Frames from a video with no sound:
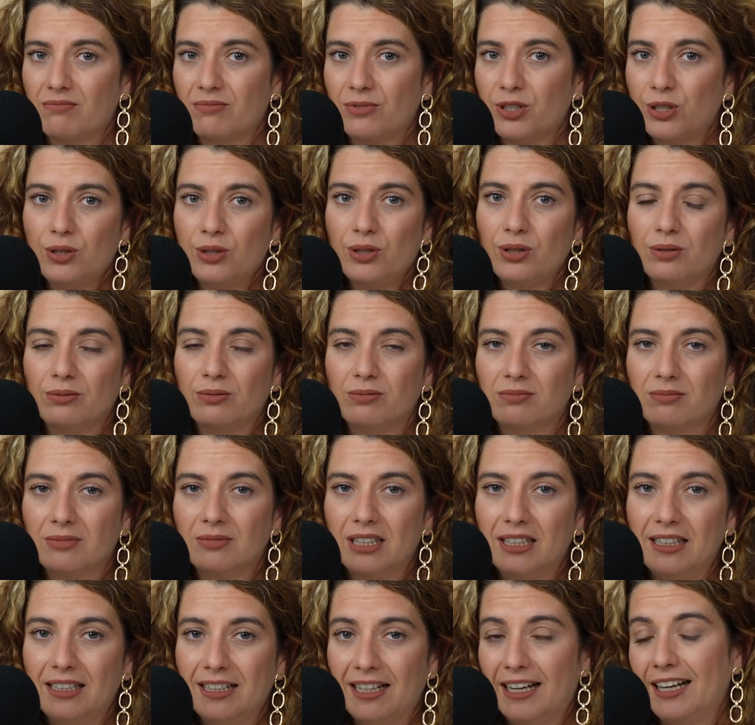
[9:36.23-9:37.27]
to do.
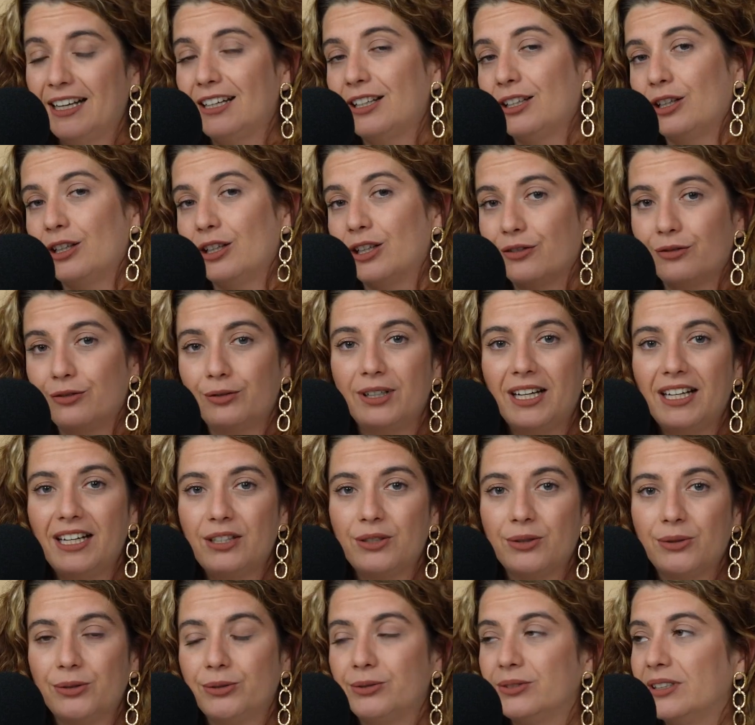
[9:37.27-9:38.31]
I love what I
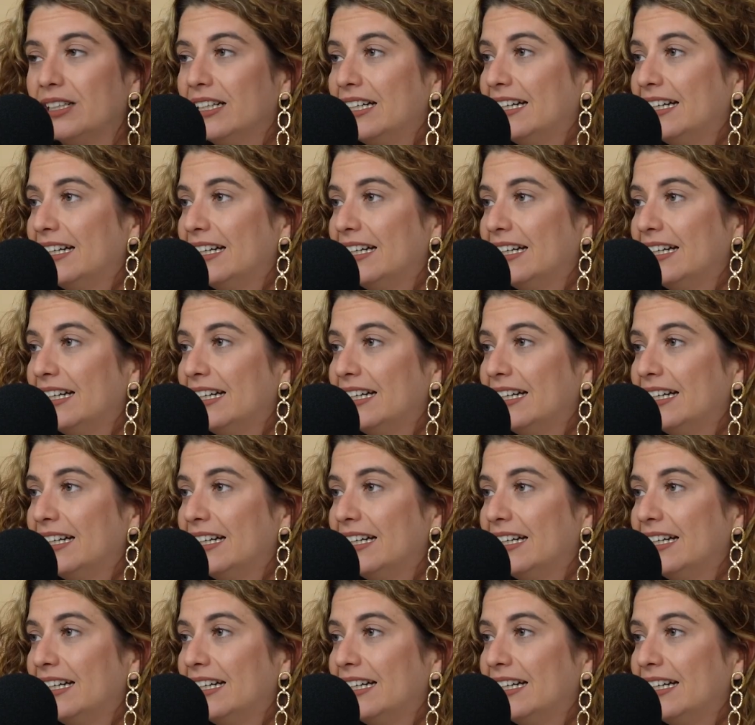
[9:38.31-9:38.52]
do.